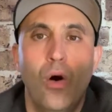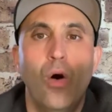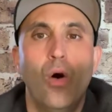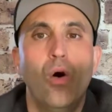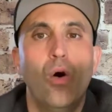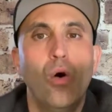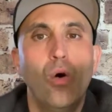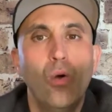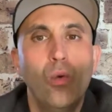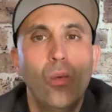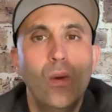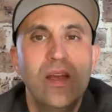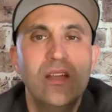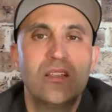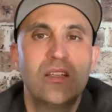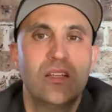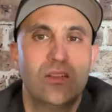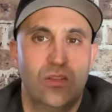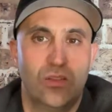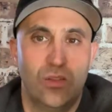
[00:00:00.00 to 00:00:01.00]
Always
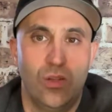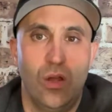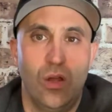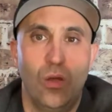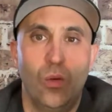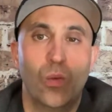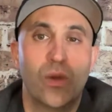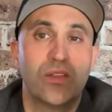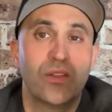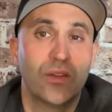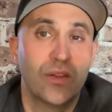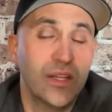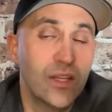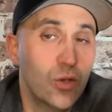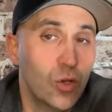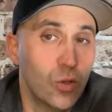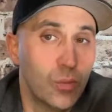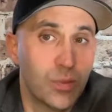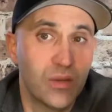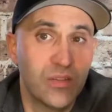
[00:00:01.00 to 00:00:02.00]
consult with legal
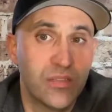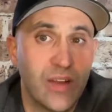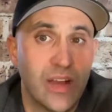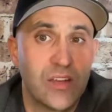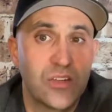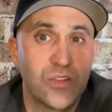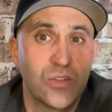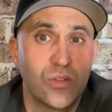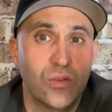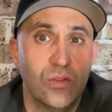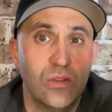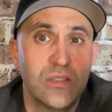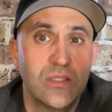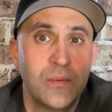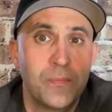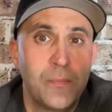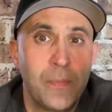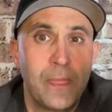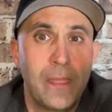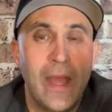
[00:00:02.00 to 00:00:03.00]
professionals
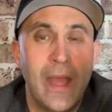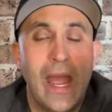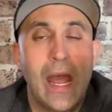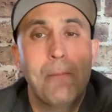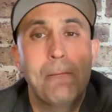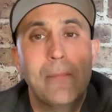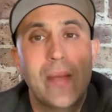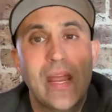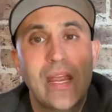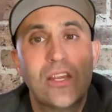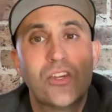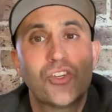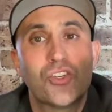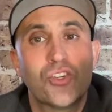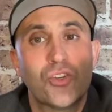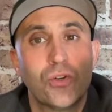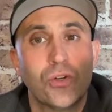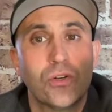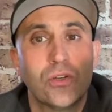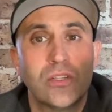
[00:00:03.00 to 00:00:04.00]
and make
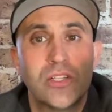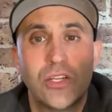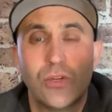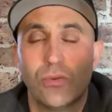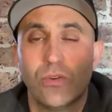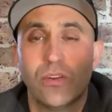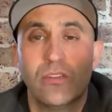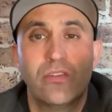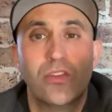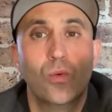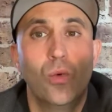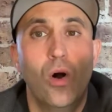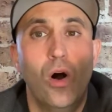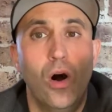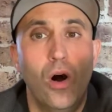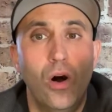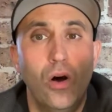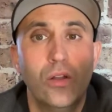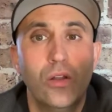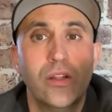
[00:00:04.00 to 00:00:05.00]
sure to review
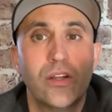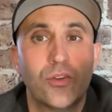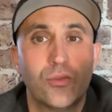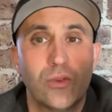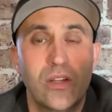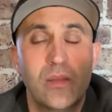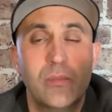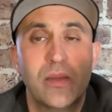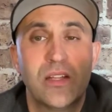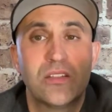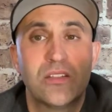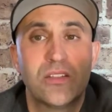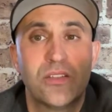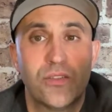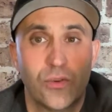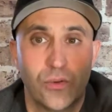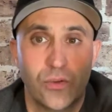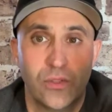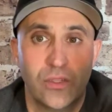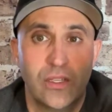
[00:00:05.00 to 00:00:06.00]
all agreements
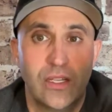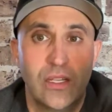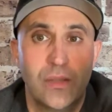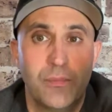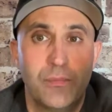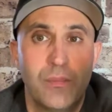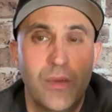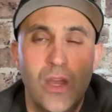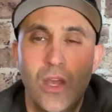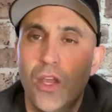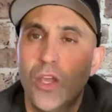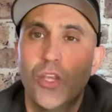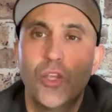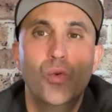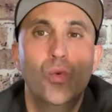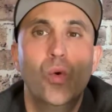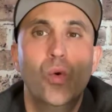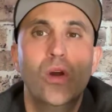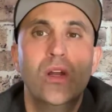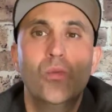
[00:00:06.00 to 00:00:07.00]
thoroughly. You
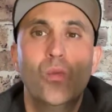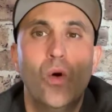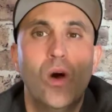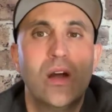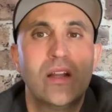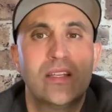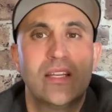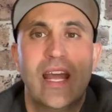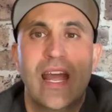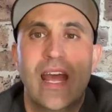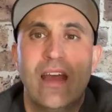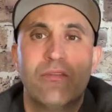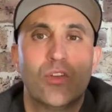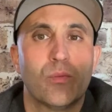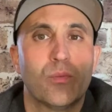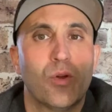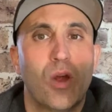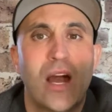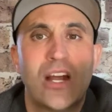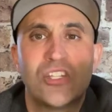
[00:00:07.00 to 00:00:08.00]
wouldn't want to have your
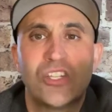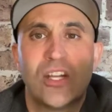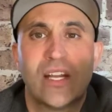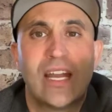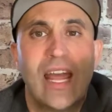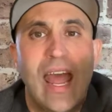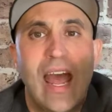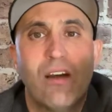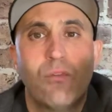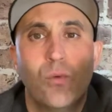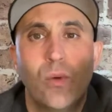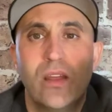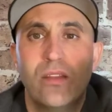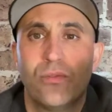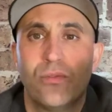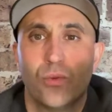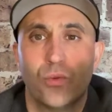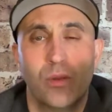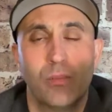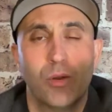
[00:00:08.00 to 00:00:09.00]
project halfway
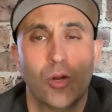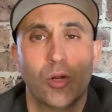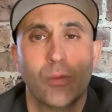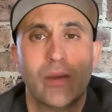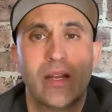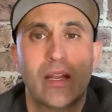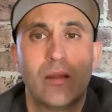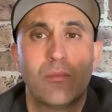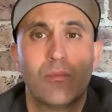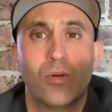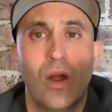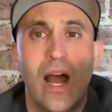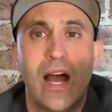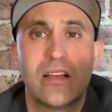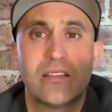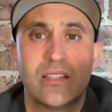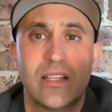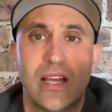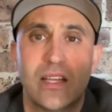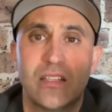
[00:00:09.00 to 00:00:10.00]
through the permitting
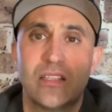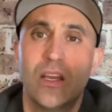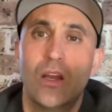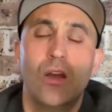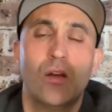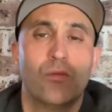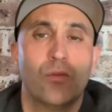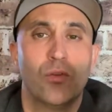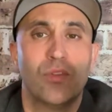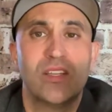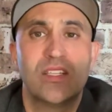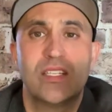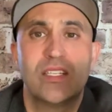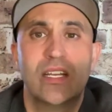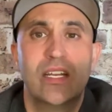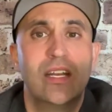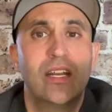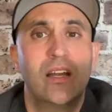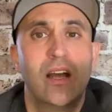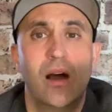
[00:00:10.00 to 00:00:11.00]
process for the city
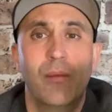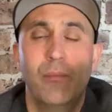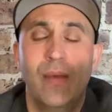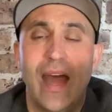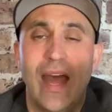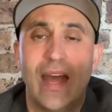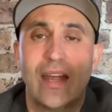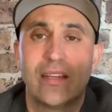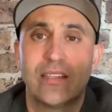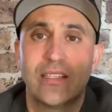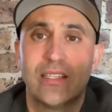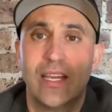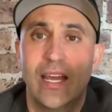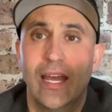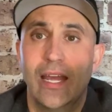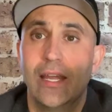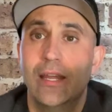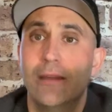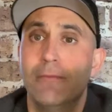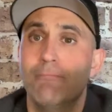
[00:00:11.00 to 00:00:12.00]
to come back and say,